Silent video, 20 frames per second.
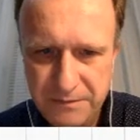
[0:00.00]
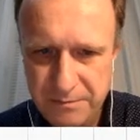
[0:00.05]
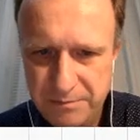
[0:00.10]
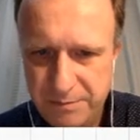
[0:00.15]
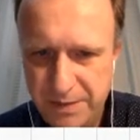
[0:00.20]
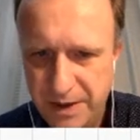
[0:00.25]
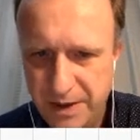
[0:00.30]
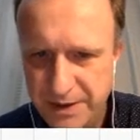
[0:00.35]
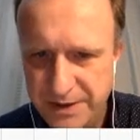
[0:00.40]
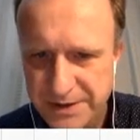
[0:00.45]

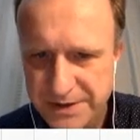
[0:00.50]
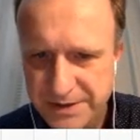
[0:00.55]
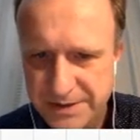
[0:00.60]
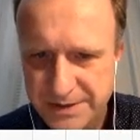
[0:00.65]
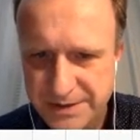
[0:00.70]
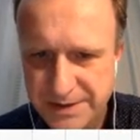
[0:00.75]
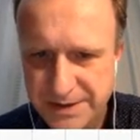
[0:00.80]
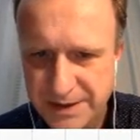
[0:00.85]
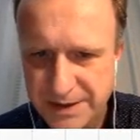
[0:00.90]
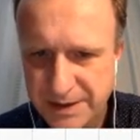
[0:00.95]
part
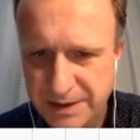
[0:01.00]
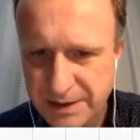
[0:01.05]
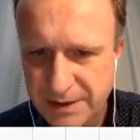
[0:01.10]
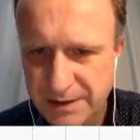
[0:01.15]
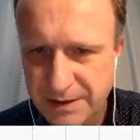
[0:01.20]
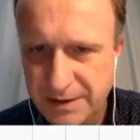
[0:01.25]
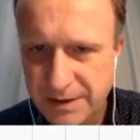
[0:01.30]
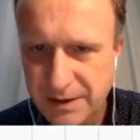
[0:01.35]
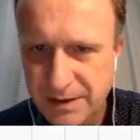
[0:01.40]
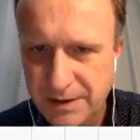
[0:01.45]
D,
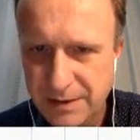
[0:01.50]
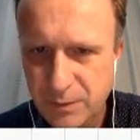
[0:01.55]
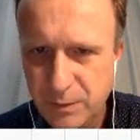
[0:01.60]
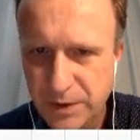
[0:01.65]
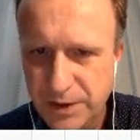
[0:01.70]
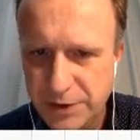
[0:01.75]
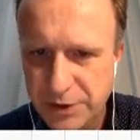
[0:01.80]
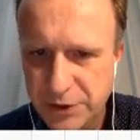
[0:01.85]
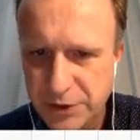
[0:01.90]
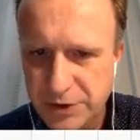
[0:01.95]
in
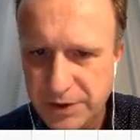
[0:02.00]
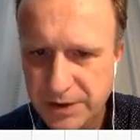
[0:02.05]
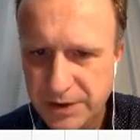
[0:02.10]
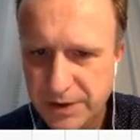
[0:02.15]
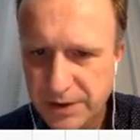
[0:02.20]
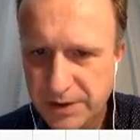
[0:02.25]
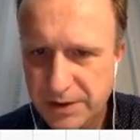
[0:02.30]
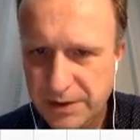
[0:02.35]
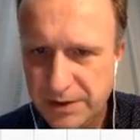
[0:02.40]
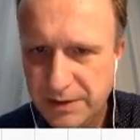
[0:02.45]
which
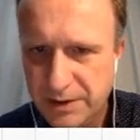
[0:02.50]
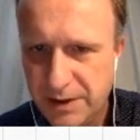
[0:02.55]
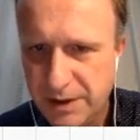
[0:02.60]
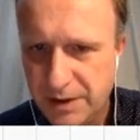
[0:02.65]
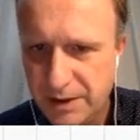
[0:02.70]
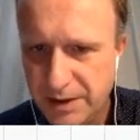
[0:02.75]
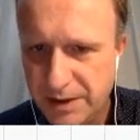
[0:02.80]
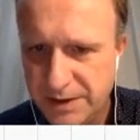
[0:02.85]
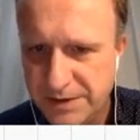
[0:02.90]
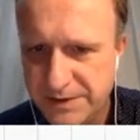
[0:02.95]
there
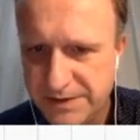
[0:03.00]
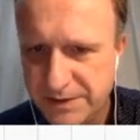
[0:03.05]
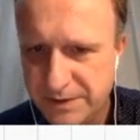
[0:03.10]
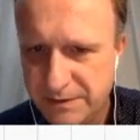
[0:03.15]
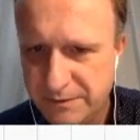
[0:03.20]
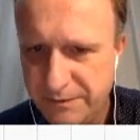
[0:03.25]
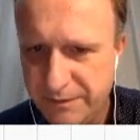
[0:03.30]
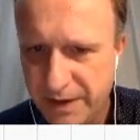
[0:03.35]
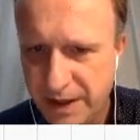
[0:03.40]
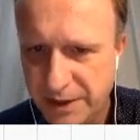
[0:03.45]
is a
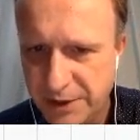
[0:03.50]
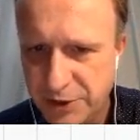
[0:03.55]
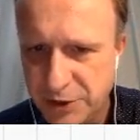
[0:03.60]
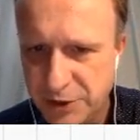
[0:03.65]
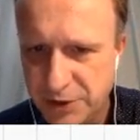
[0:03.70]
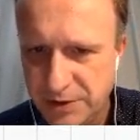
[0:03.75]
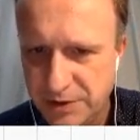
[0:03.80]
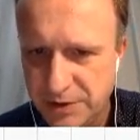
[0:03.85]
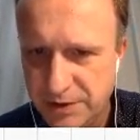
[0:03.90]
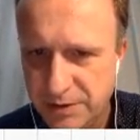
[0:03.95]

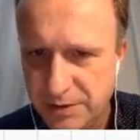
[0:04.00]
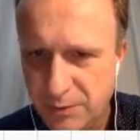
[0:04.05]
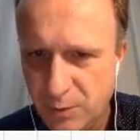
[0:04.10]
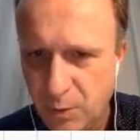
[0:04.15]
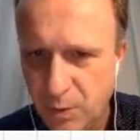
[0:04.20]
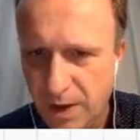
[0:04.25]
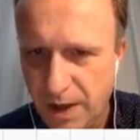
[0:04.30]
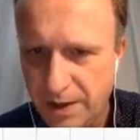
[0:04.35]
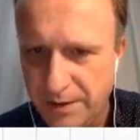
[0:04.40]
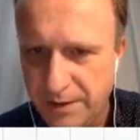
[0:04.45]
fraction
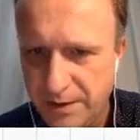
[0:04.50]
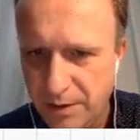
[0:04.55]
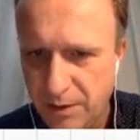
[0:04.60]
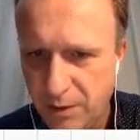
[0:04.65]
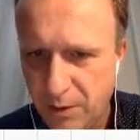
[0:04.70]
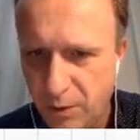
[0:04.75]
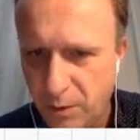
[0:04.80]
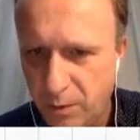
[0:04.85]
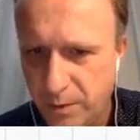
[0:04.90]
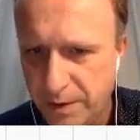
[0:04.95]
1
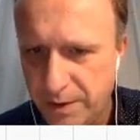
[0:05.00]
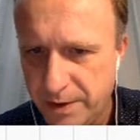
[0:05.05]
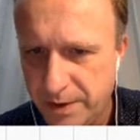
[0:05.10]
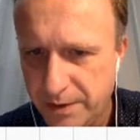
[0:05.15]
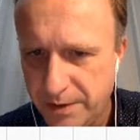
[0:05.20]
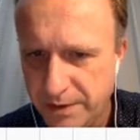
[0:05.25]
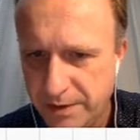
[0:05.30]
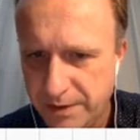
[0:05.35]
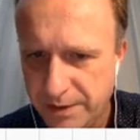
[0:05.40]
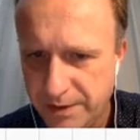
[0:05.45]
over
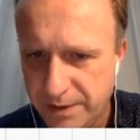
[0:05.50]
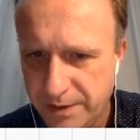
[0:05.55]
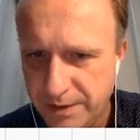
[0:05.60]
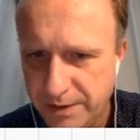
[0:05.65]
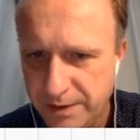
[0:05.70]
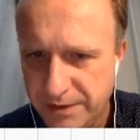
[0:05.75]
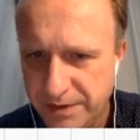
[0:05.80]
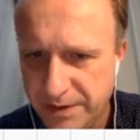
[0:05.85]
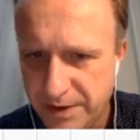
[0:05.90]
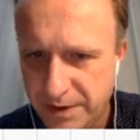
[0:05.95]
the
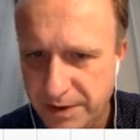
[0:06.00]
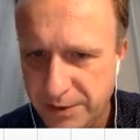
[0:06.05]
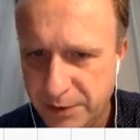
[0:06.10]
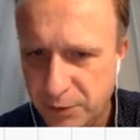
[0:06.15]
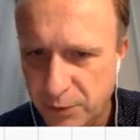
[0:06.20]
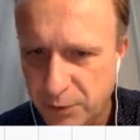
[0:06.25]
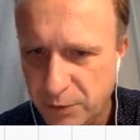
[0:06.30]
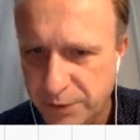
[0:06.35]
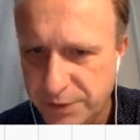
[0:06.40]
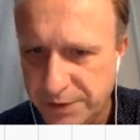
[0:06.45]
third
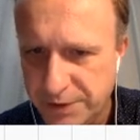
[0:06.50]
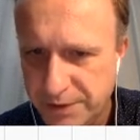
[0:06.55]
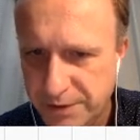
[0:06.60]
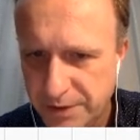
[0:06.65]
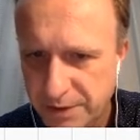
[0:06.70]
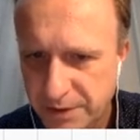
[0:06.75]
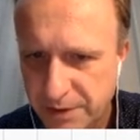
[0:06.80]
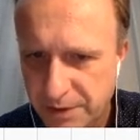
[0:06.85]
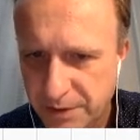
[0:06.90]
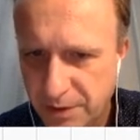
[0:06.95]
root
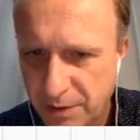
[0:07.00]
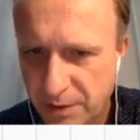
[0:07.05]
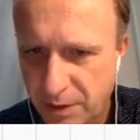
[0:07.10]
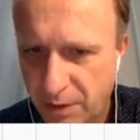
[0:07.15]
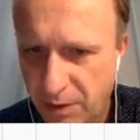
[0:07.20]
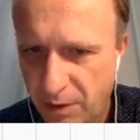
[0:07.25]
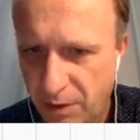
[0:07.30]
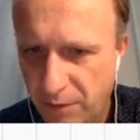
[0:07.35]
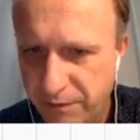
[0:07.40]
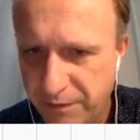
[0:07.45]

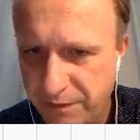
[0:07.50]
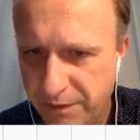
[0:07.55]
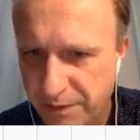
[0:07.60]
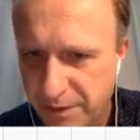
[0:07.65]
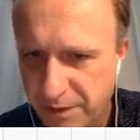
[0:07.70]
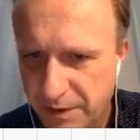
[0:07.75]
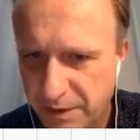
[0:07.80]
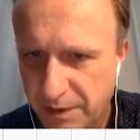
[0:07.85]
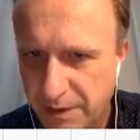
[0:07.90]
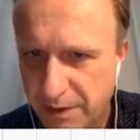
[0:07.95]
of
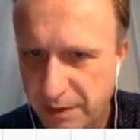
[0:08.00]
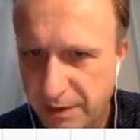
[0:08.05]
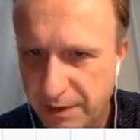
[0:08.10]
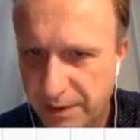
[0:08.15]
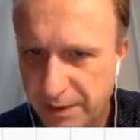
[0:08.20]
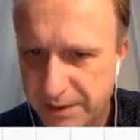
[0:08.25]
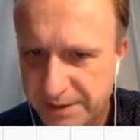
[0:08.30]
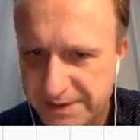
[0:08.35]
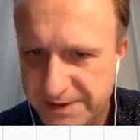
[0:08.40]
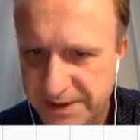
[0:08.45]

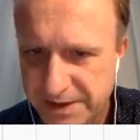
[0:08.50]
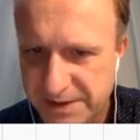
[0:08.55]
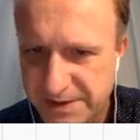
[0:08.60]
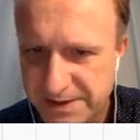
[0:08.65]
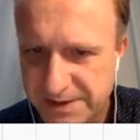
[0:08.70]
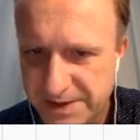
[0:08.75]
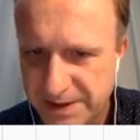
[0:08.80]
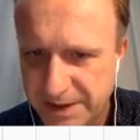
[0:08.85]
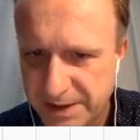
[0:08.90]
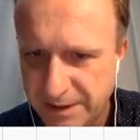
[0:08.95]

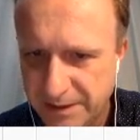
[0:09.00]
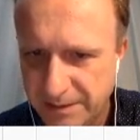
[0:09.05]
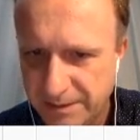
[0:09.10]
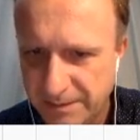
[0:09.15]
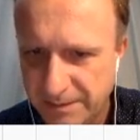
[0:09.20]
16.